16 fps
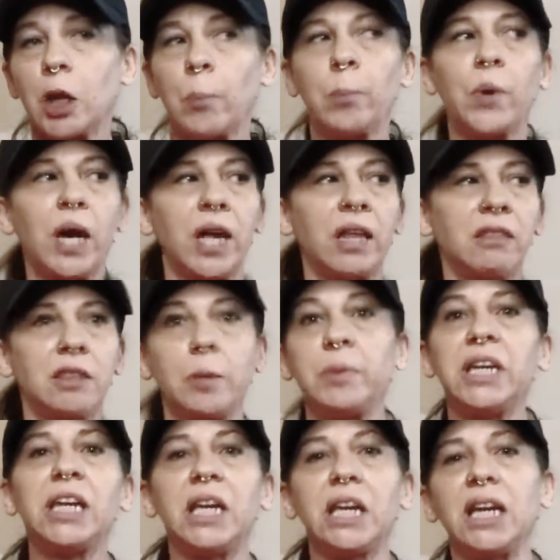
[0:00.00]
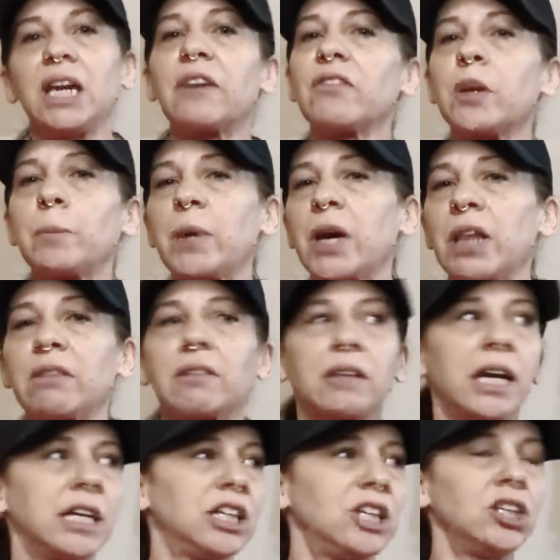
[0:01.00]
but the beginning of the
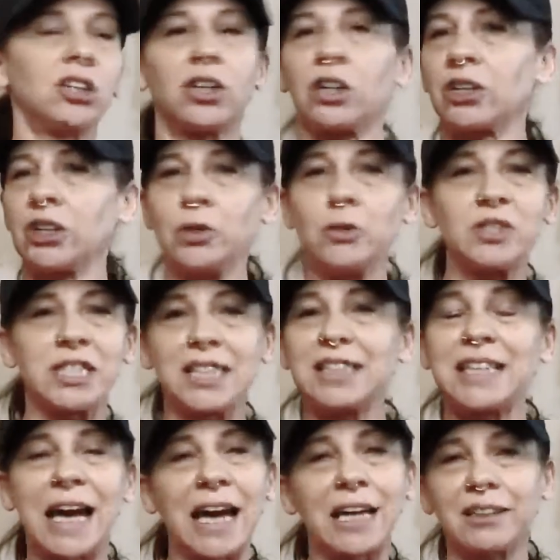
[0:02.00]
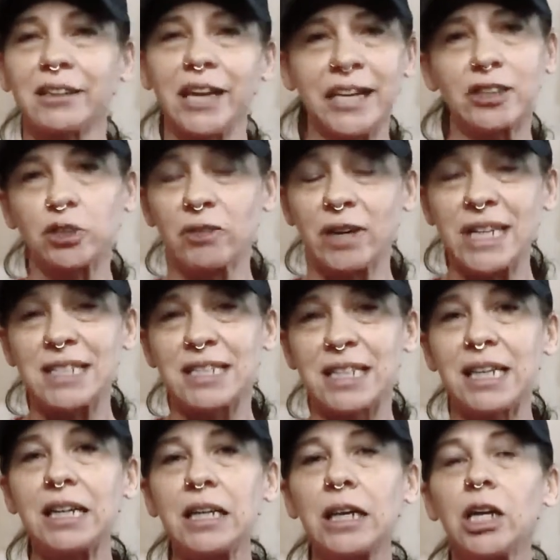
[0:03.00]
month, you're using data like
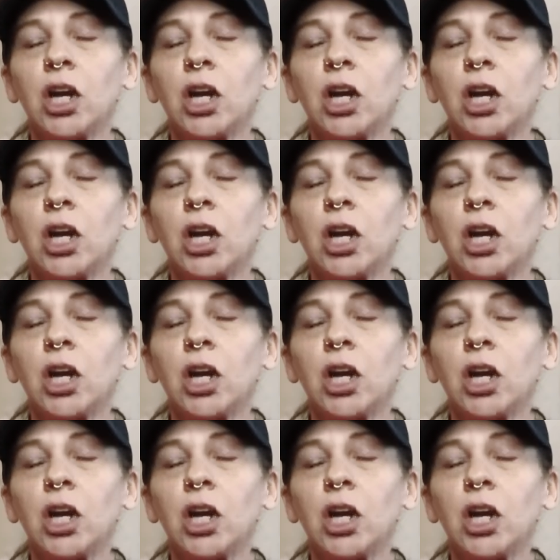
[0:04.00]
crazy,